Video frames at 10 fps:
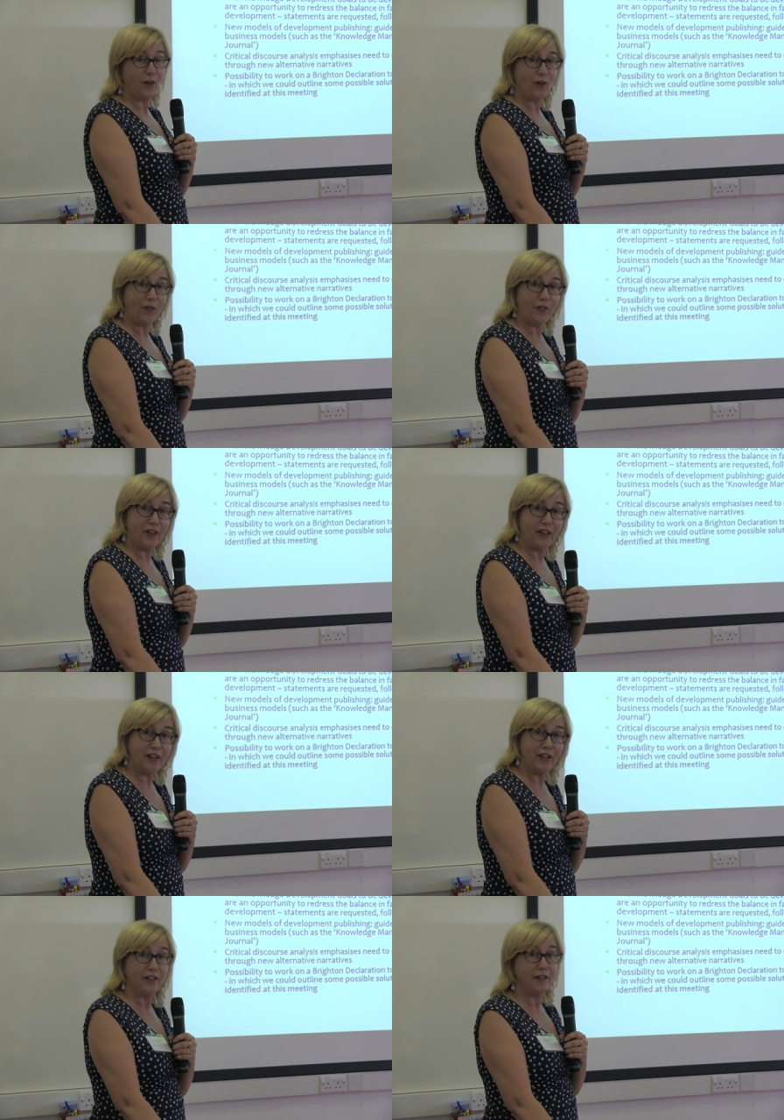on
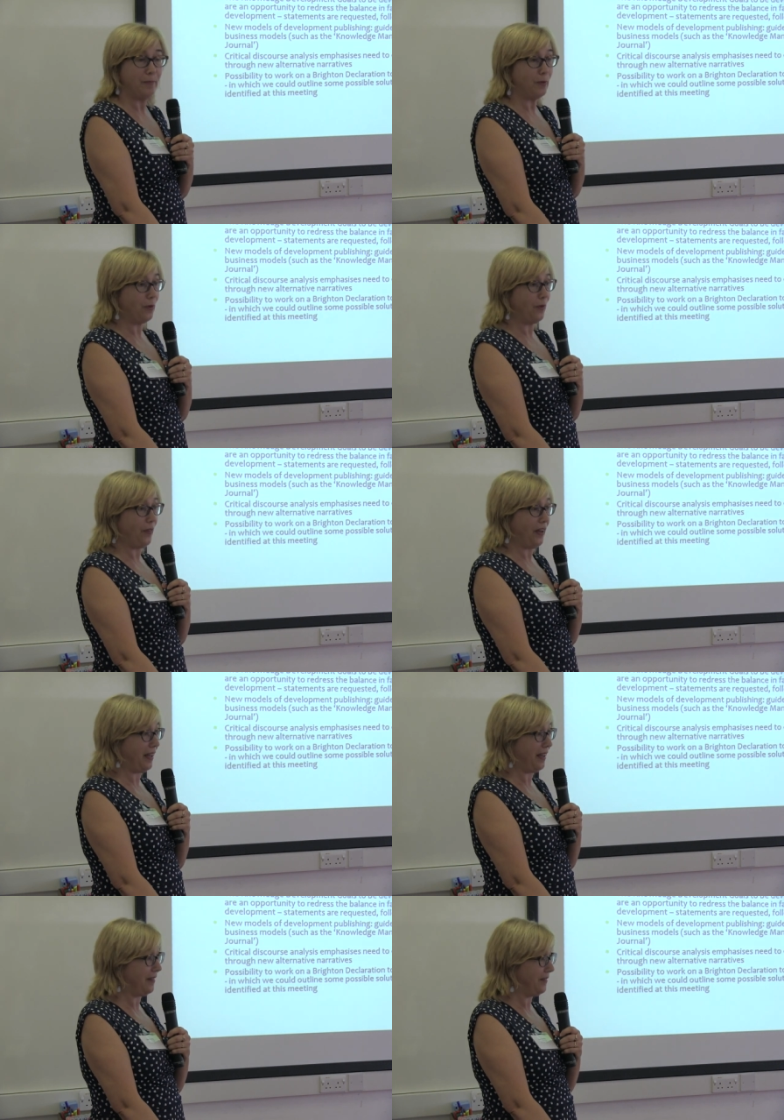the board
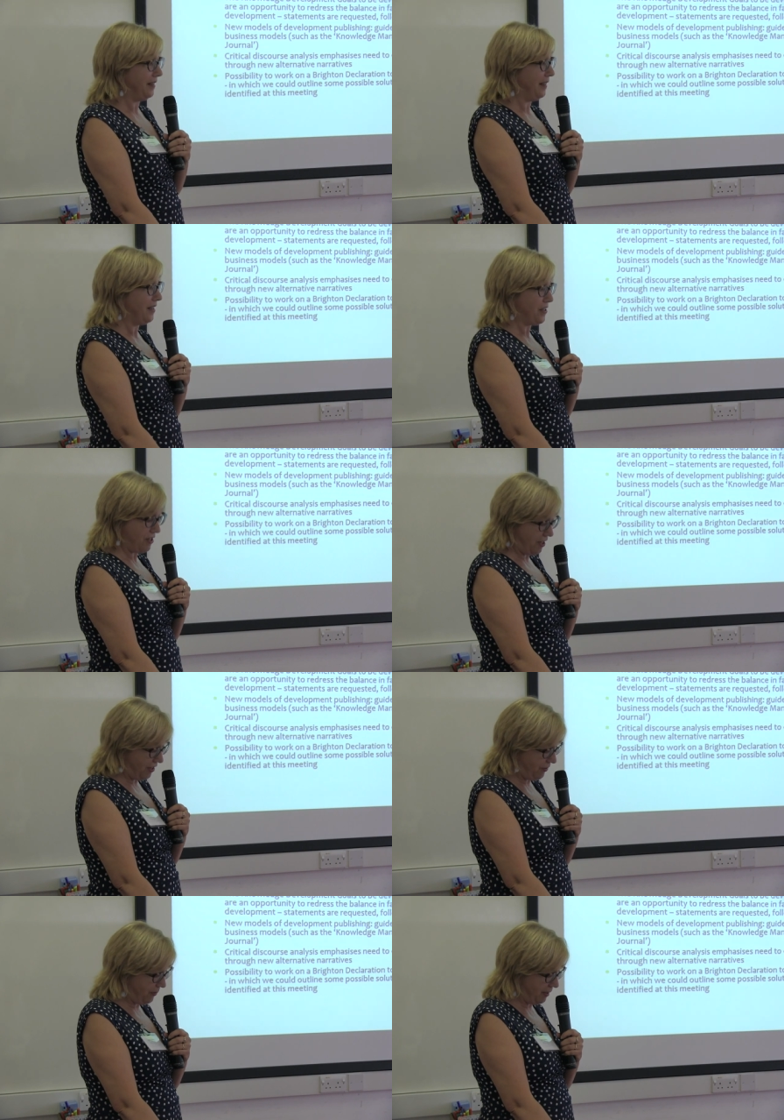there. So,
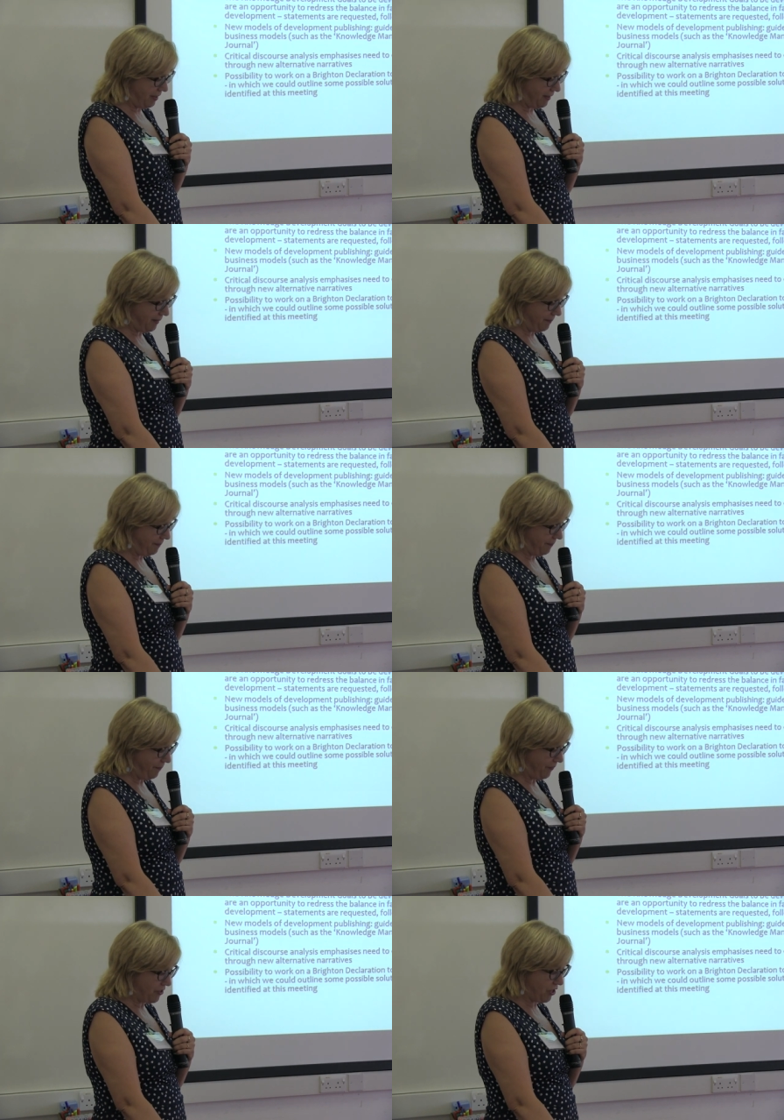um,
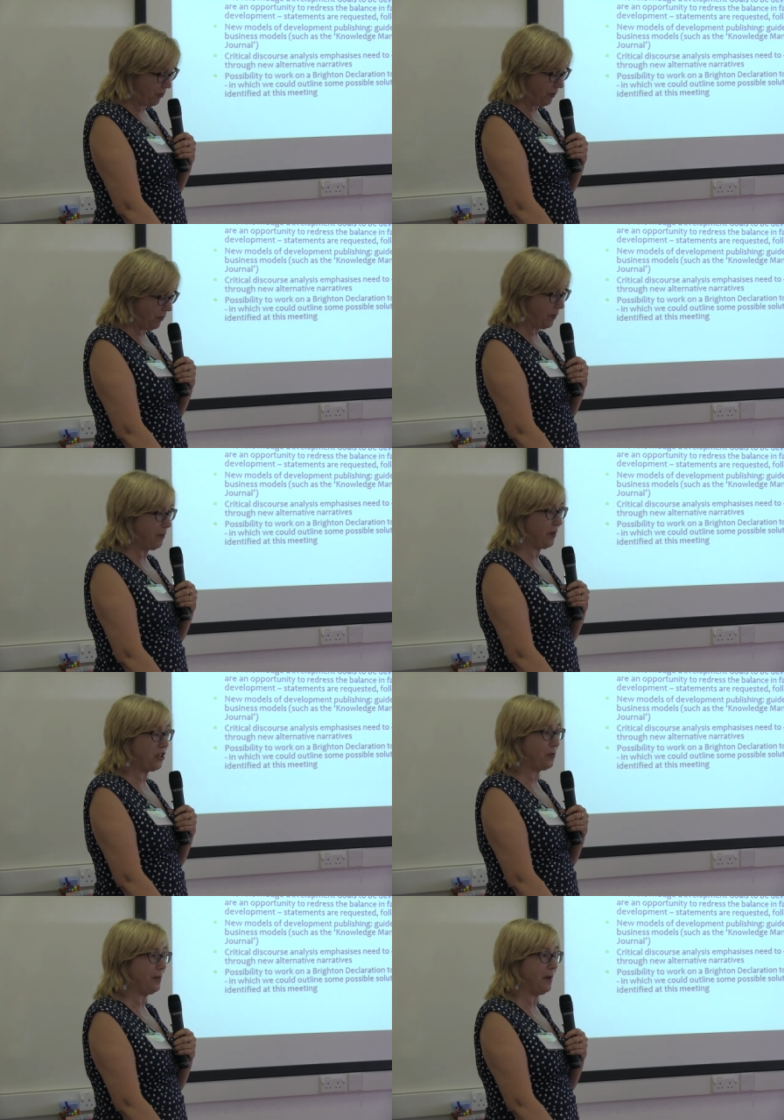so in
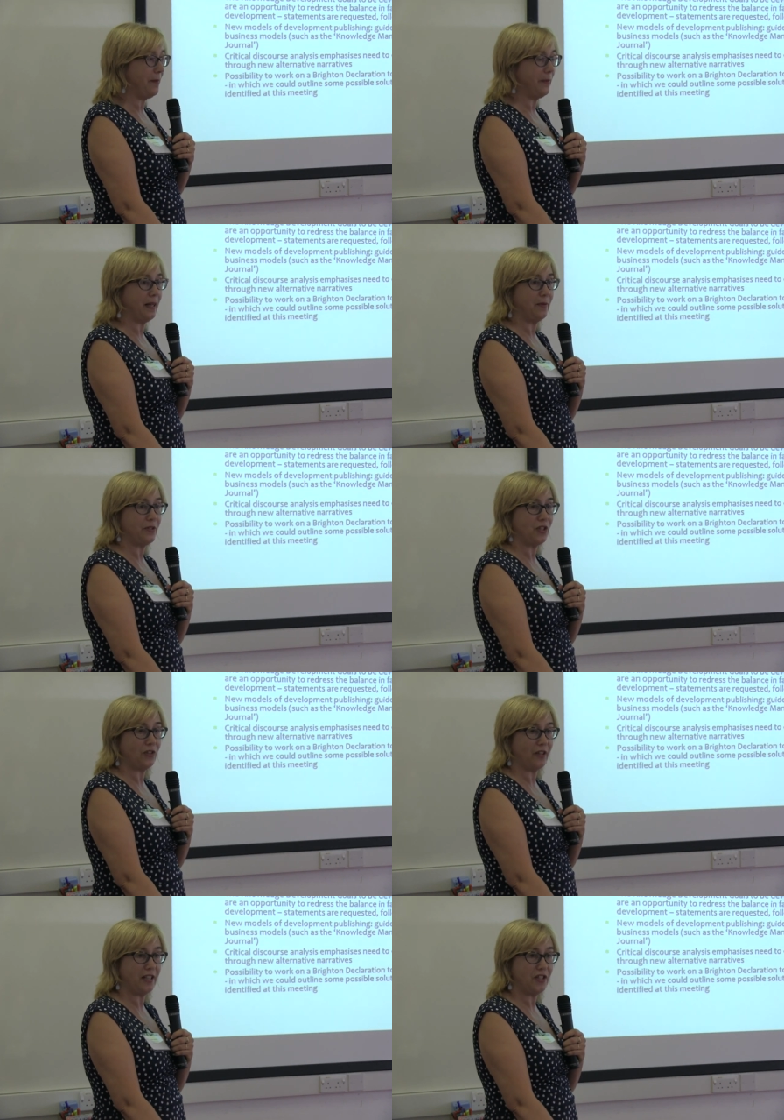which we might be able to
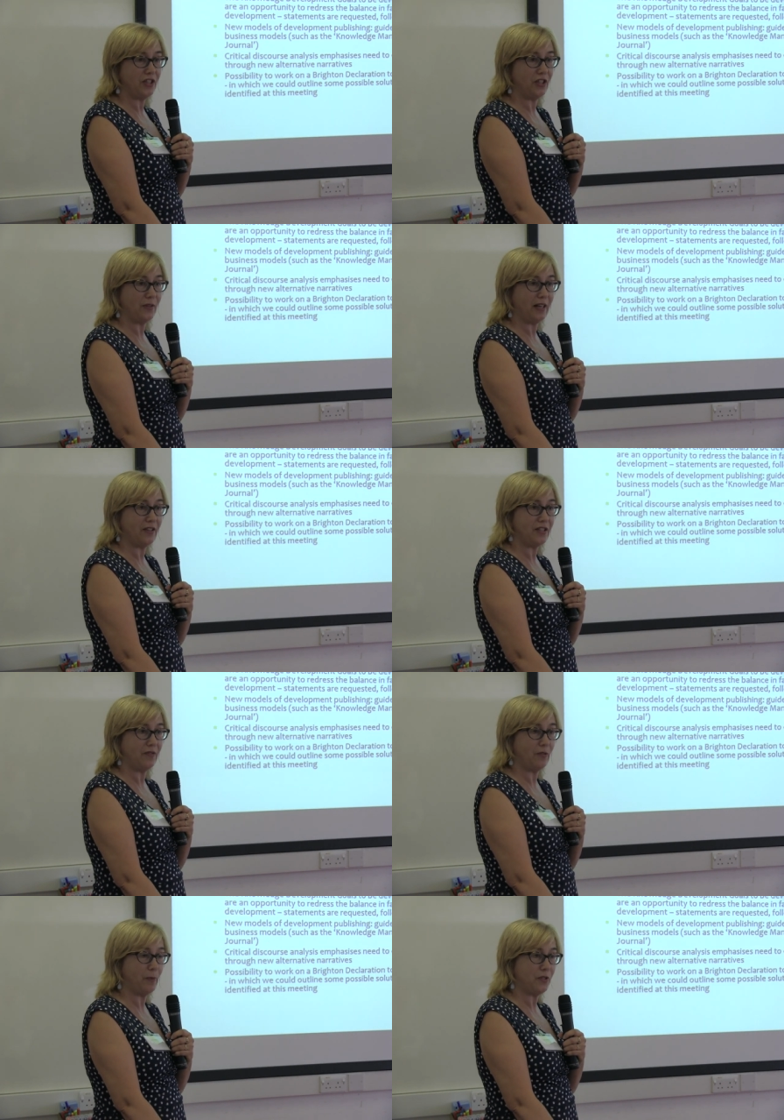create a new
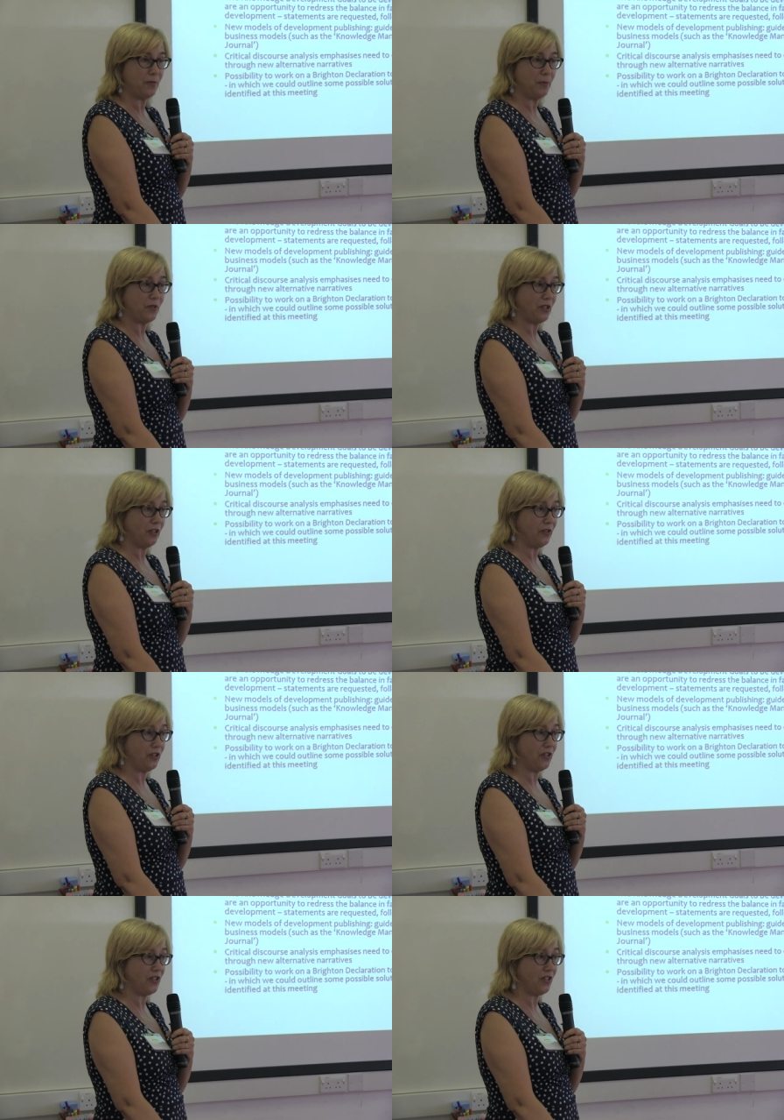narrative of possible
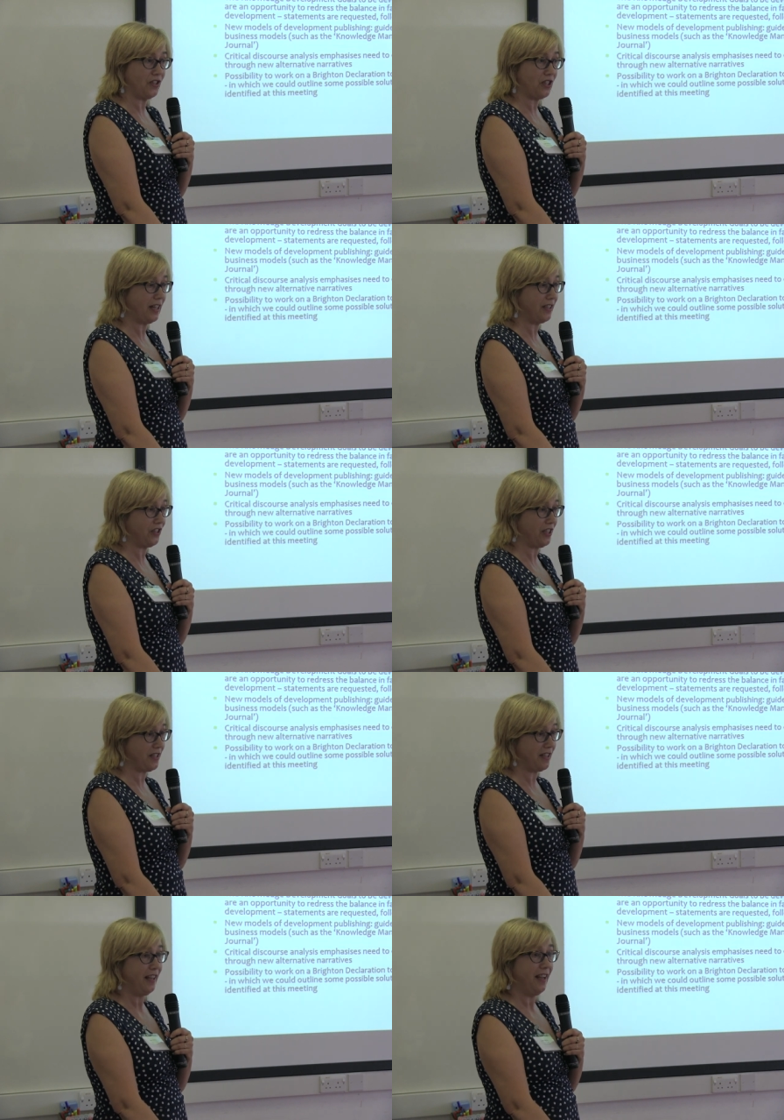solutions and challenges.